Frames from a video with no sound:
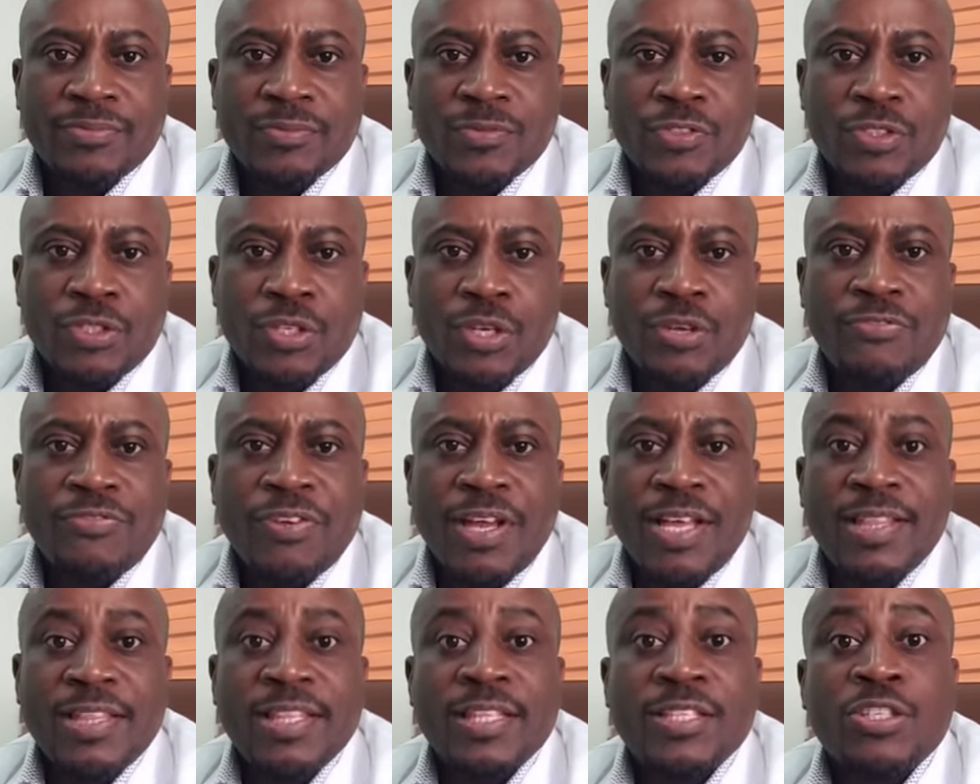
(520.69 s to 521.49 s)
So you
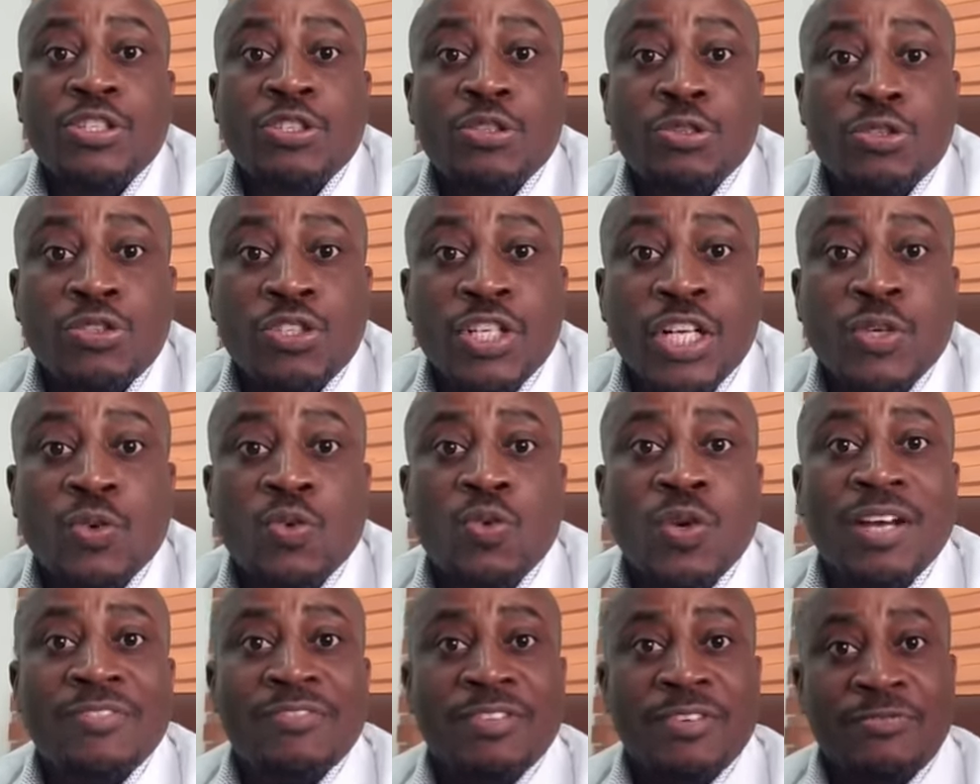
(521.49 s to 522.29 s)
find the children
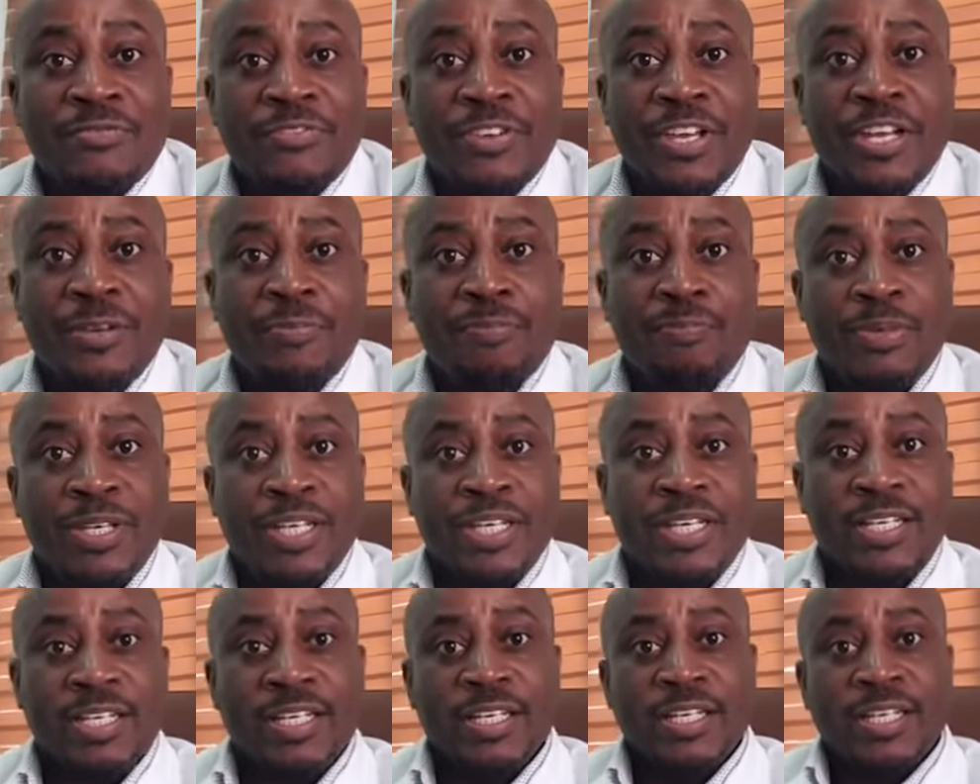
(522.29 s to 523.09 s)
who have a very
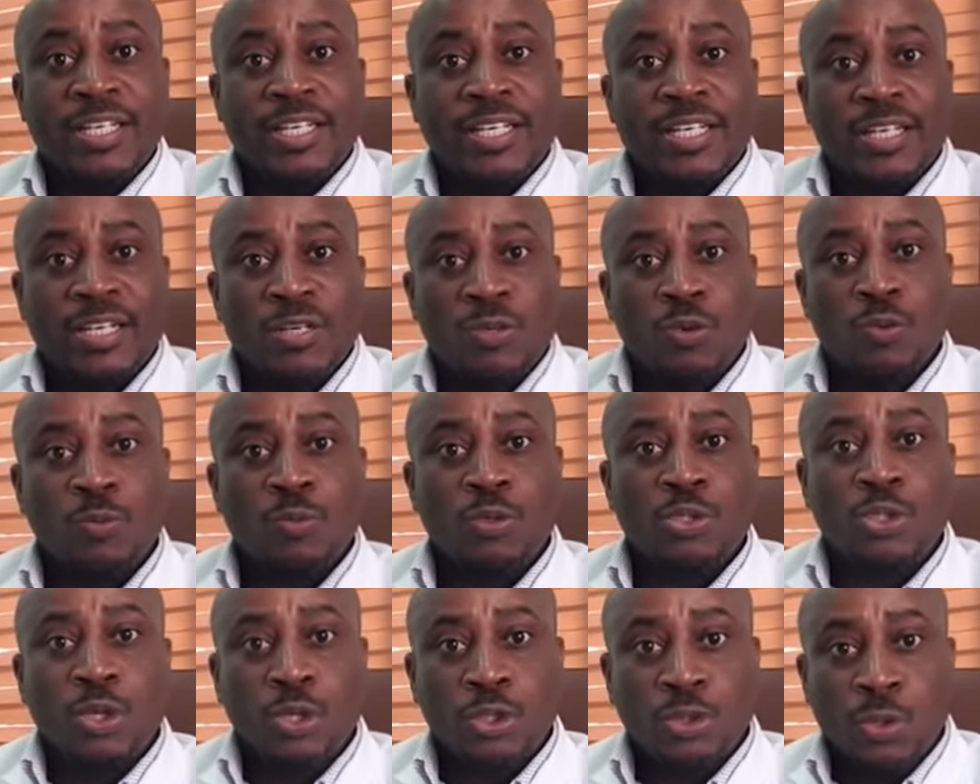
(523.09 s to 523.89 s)
big
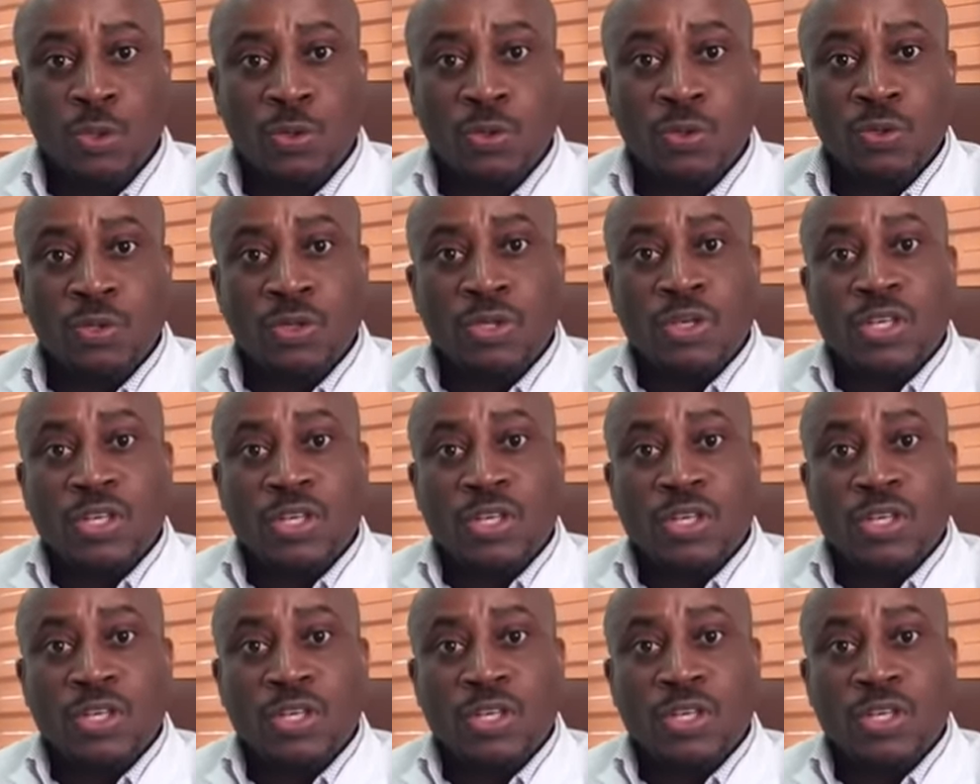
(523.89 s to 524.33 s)
umutoto,